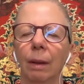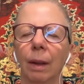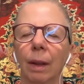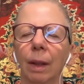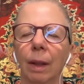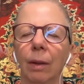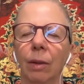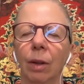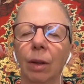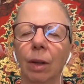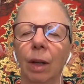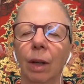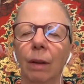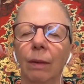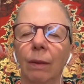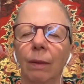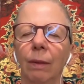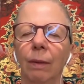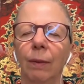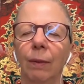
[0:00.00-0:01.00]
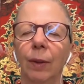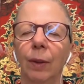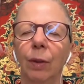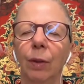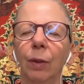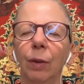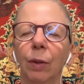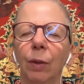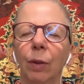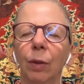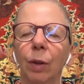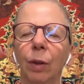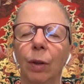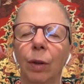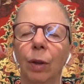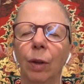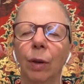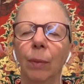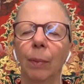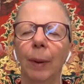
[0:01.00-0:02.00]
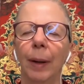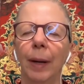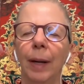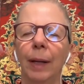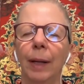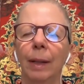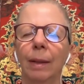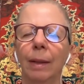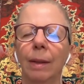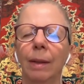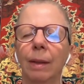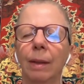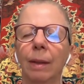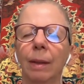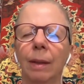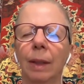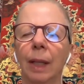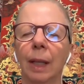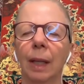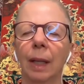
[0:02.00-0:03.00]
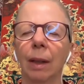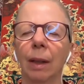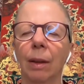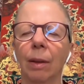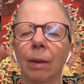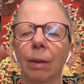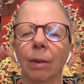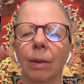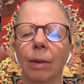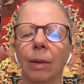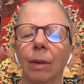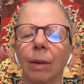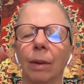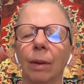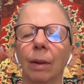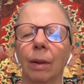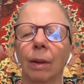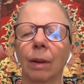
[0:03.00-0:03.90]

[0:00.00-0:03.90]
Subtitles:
And feel, the toe pads, the heels,